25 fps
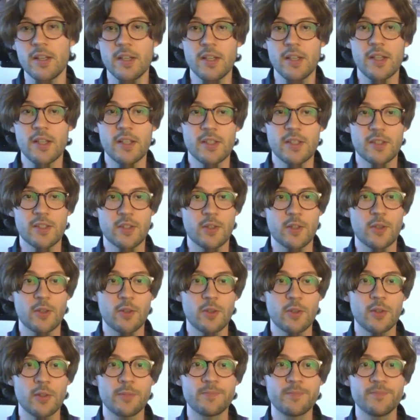
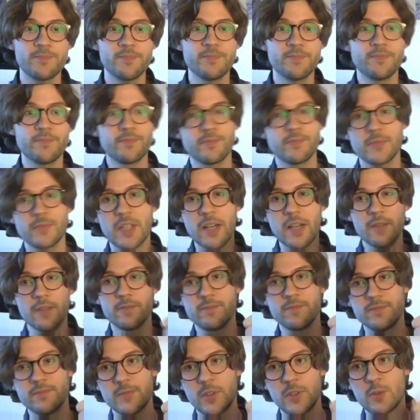so yeah,
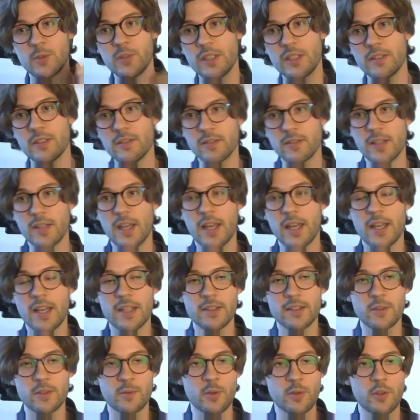tune in,
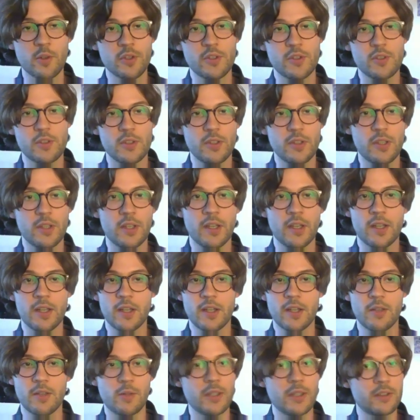and of course
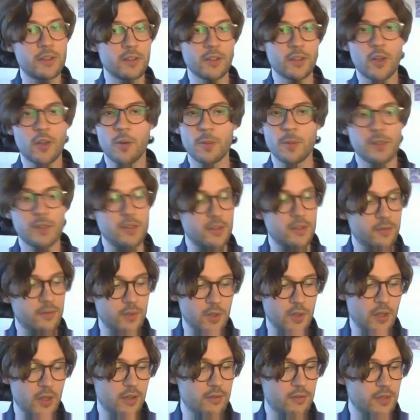write in the comments if you
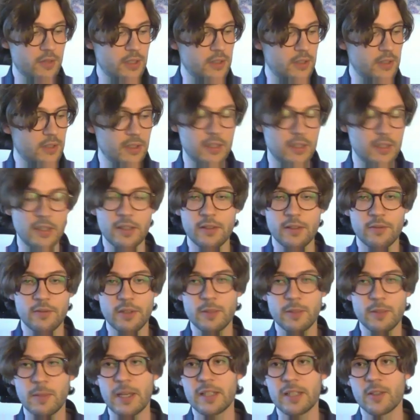have any
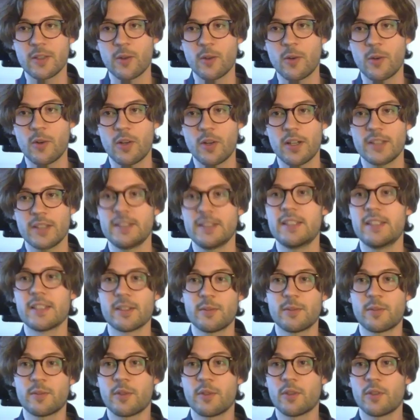feedback or ideas
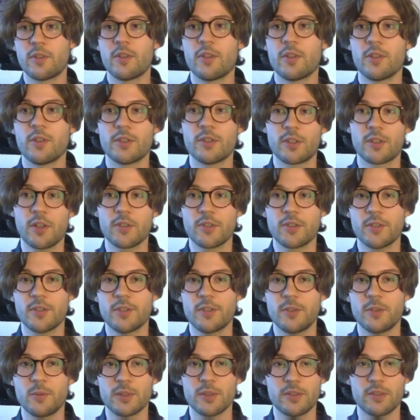for other
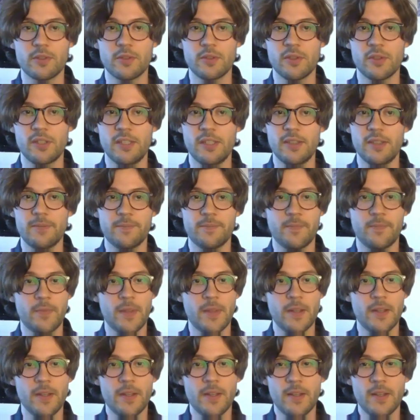content you want to see.
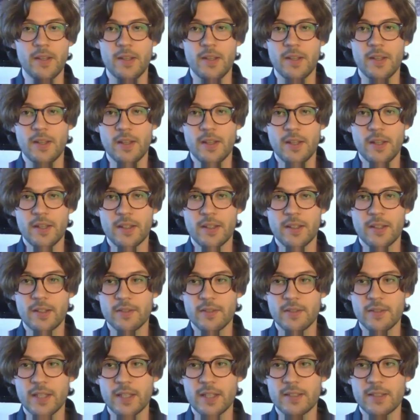
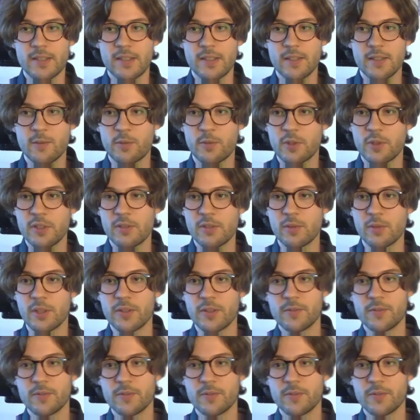And that's it for this one.